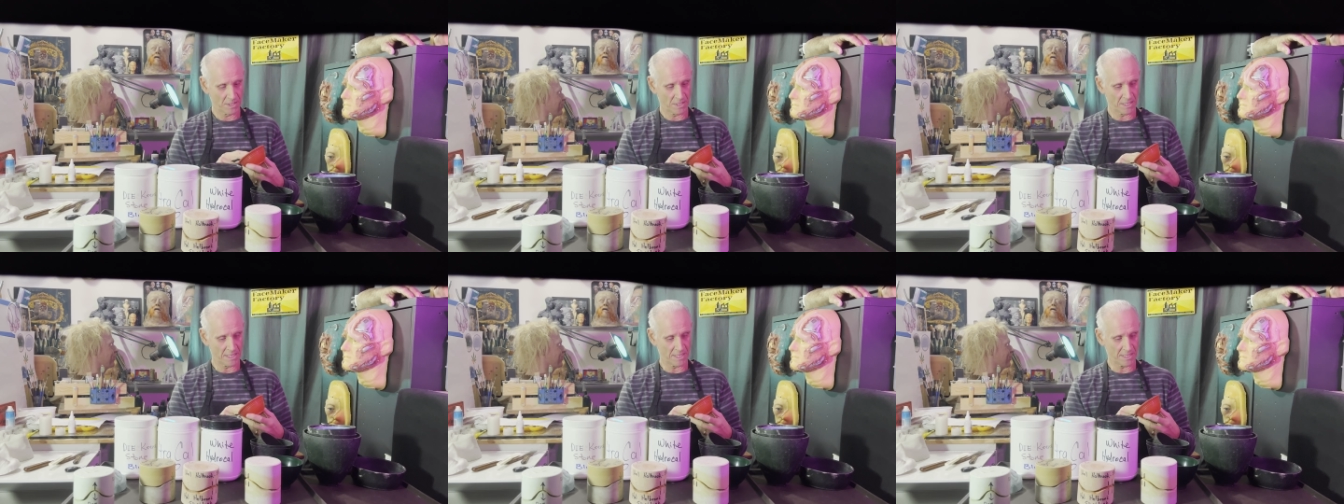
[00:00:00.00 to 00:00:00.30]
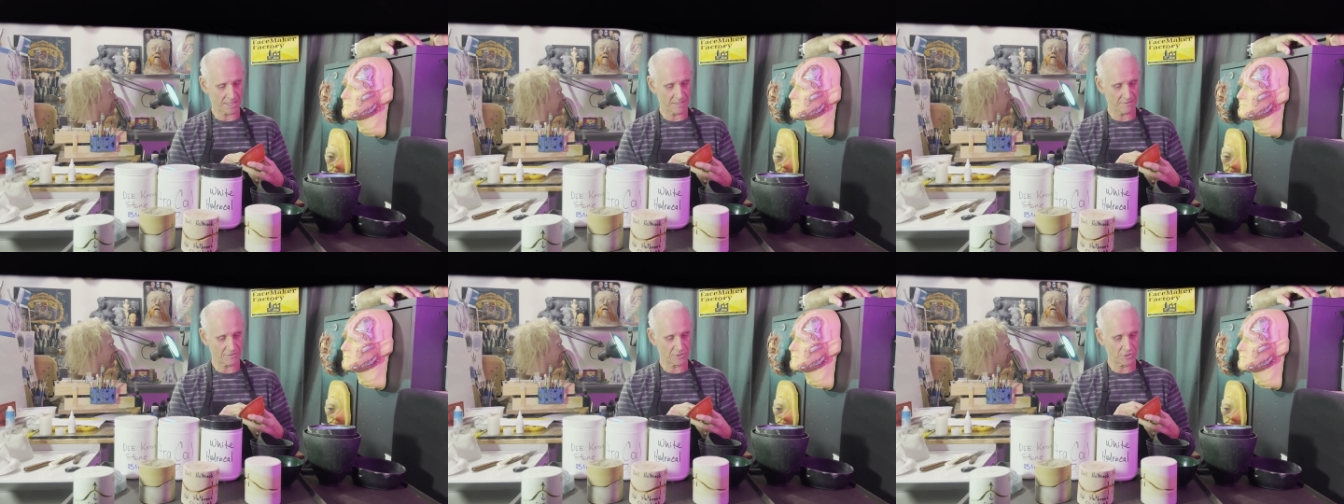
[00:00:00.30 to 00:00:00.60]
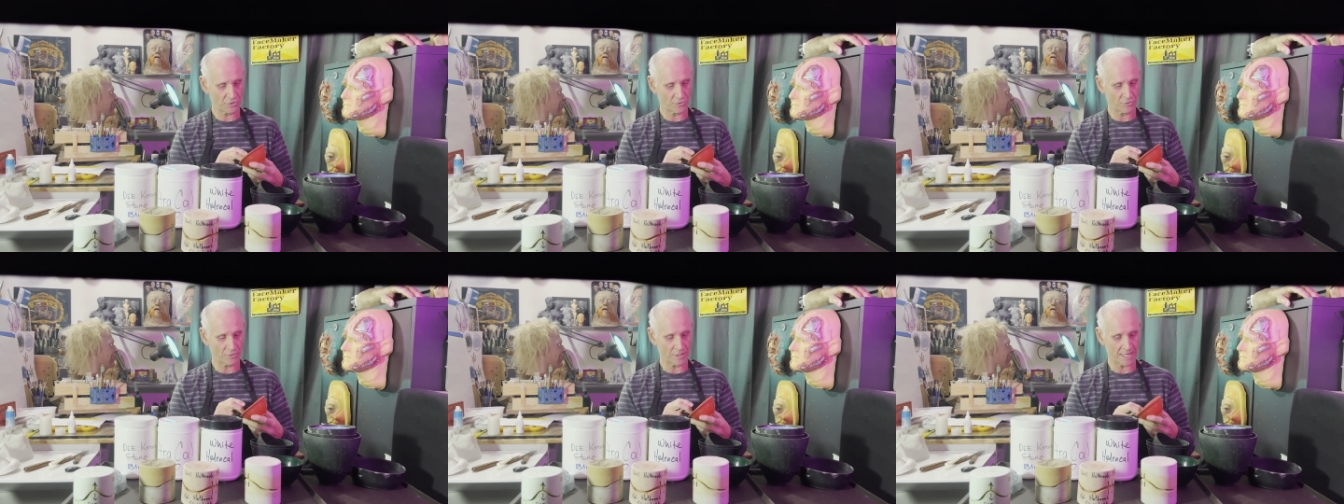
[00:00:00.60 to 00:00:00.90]
It gives
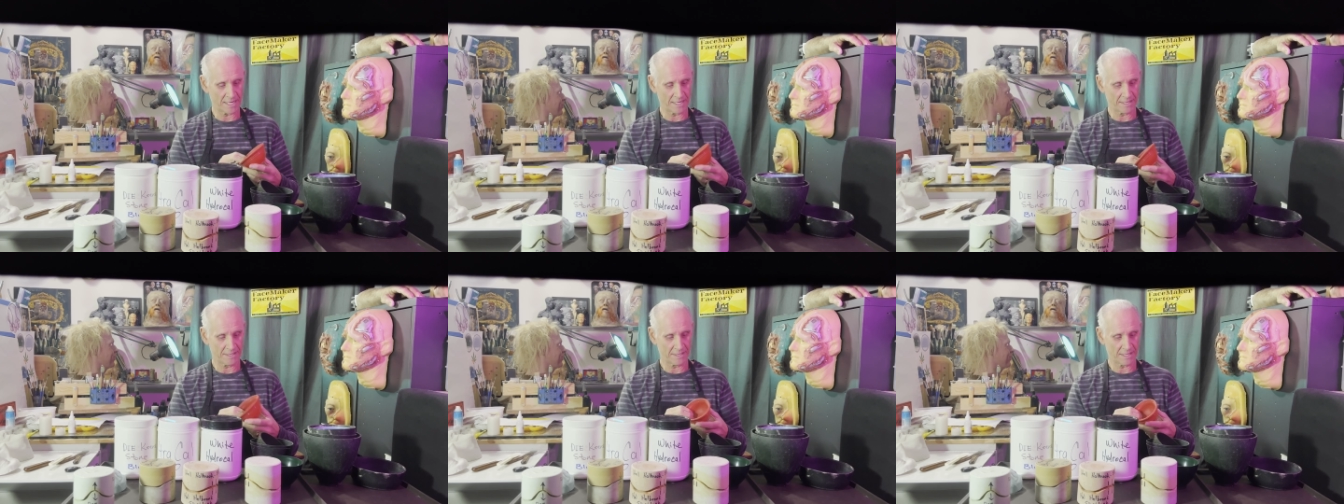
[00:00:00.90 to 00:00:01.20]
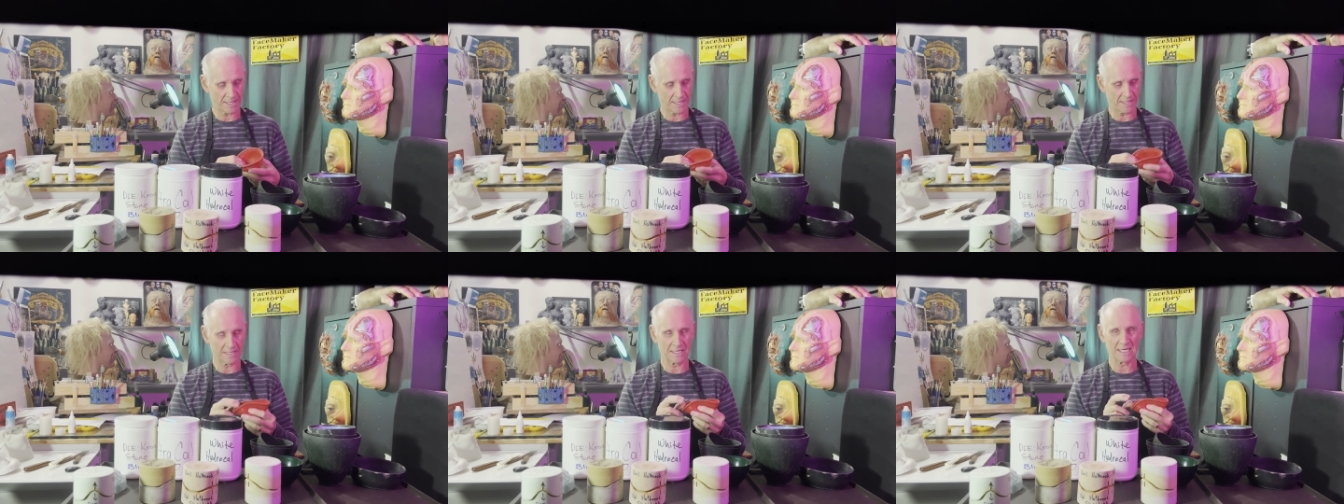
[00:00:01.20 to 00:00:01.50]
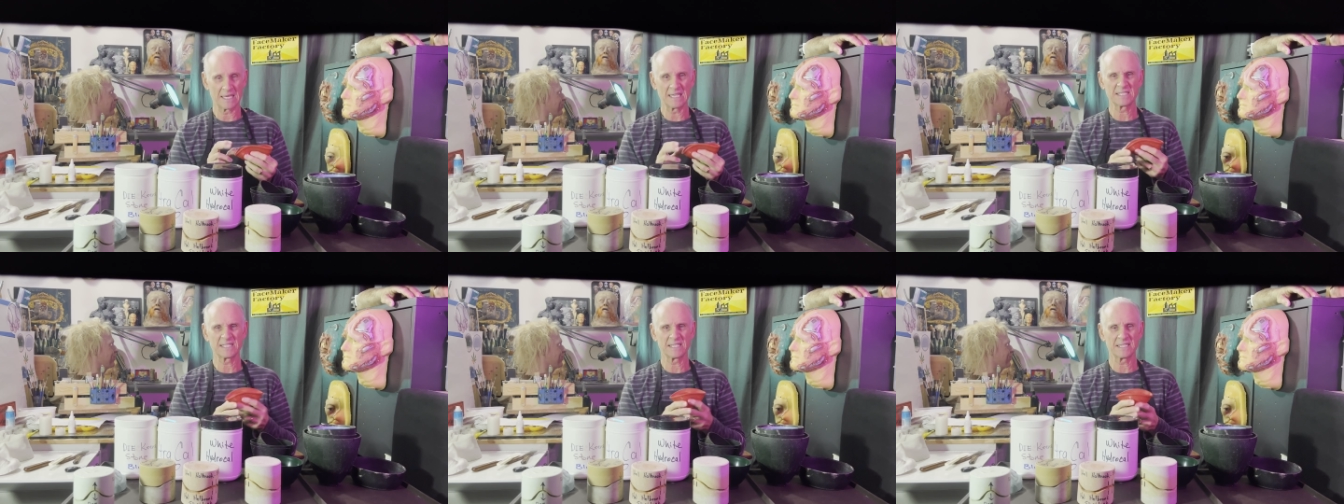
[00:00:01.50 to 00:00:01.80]
you a
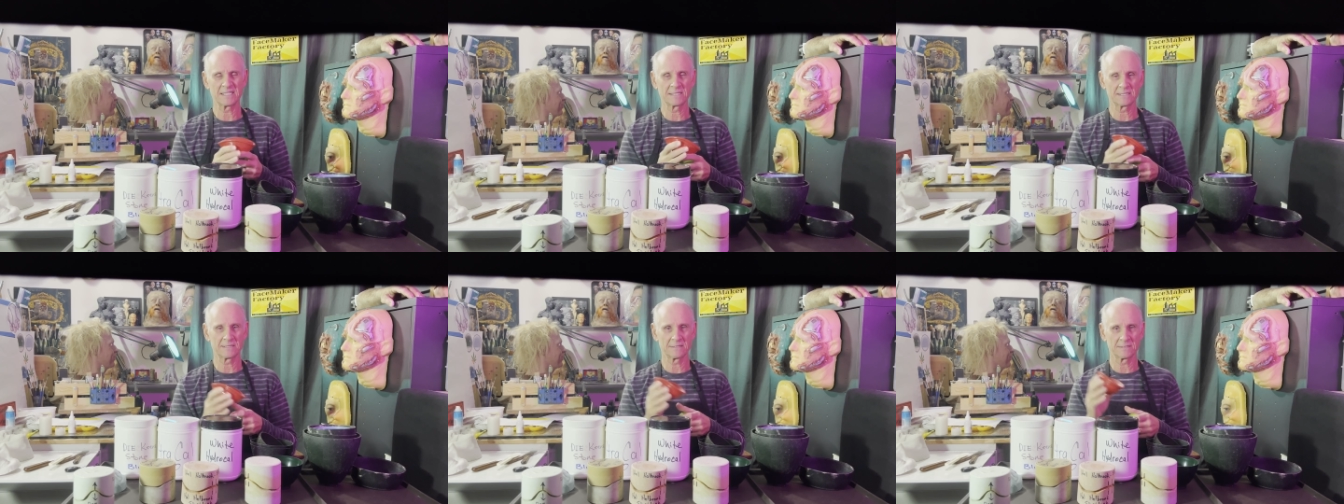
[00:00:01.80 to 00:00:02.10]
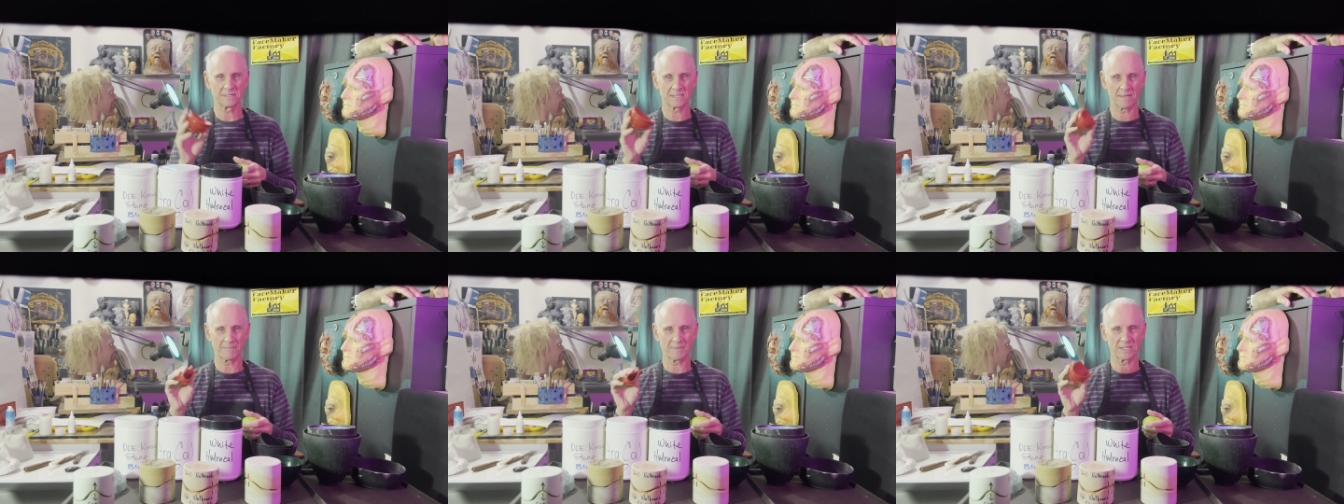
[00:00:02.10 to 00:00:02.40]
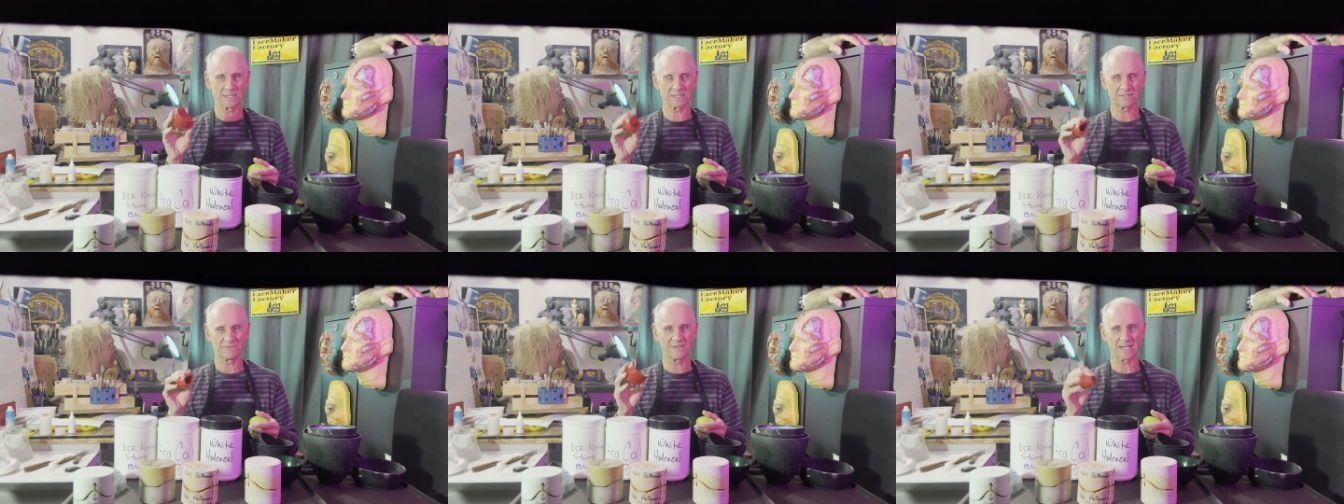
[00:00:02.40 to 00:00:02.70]
easy,
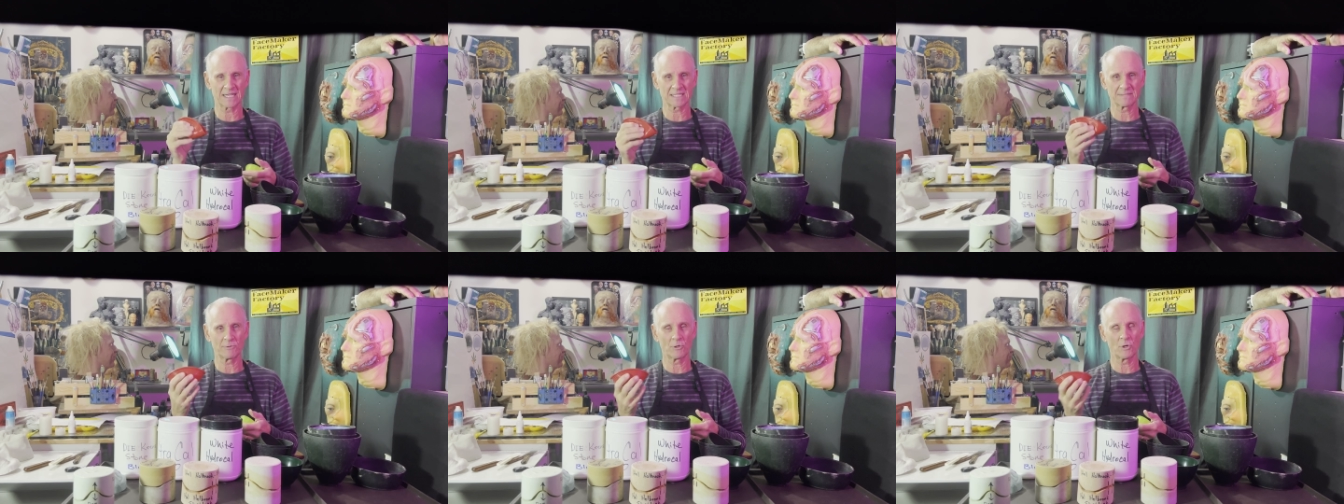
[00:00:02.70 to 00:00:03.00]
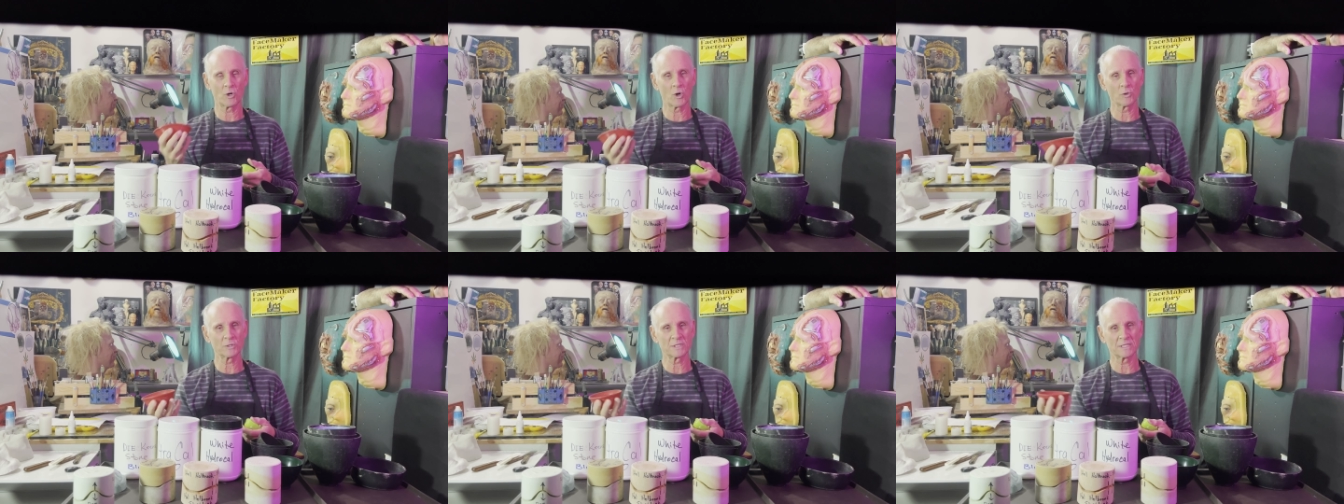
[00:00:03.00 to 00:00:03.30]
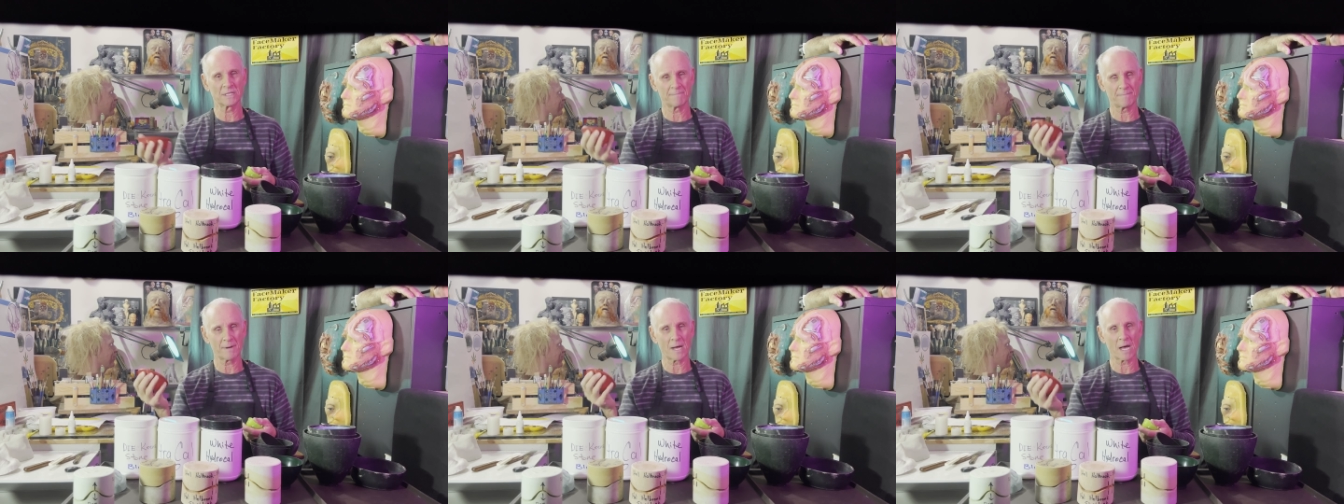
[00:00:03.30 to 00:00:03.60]
something that's flexible, holds in
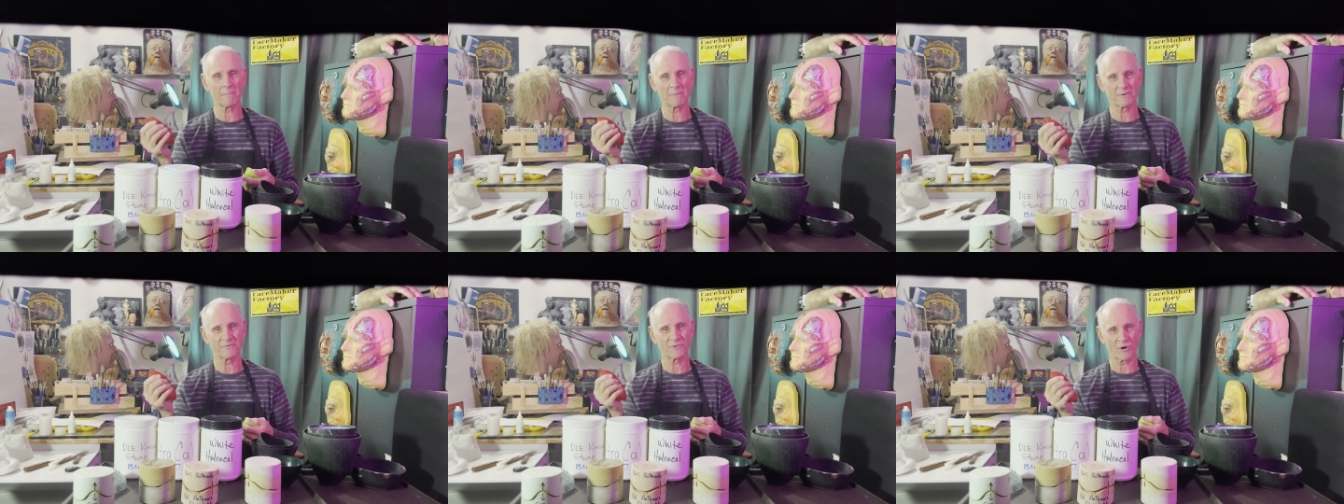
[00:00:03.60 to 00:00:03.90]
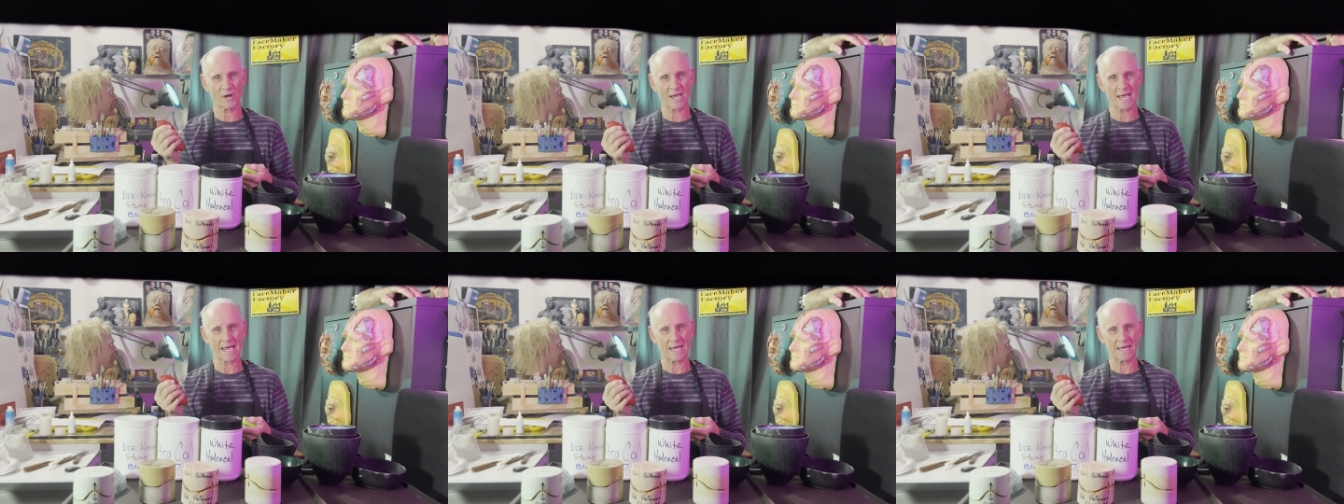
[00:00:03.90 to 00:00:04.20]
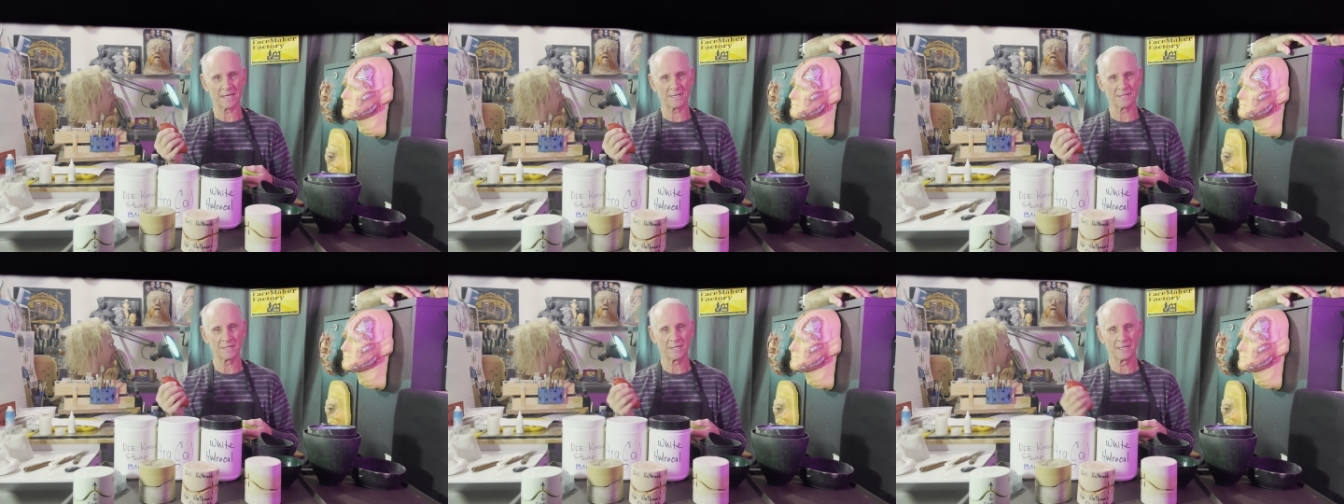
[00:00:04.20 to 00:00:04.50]
the palm of your
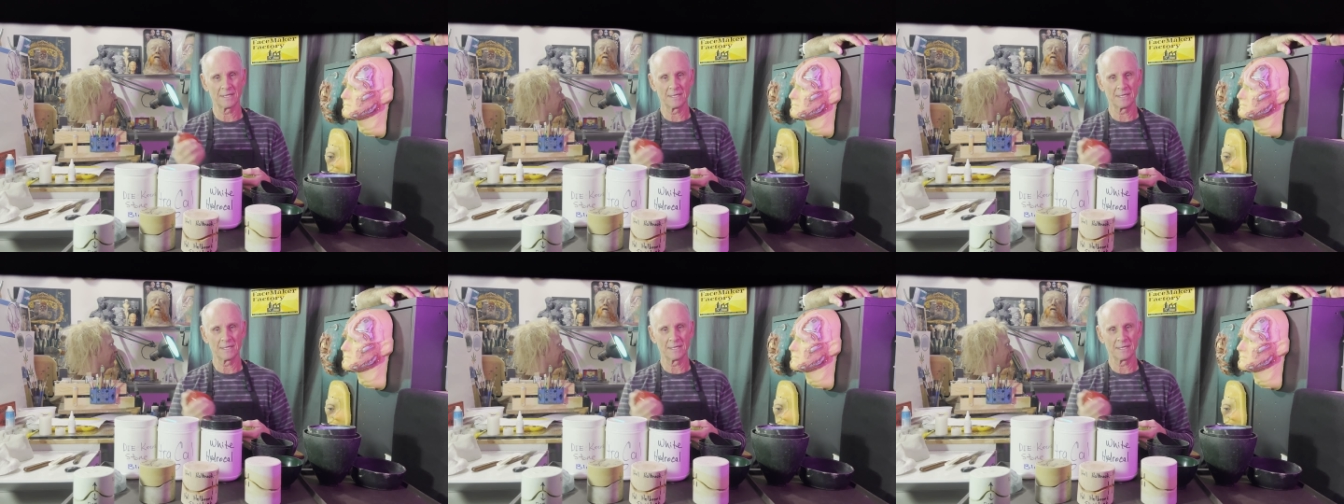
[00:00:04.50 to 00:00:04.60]
hand,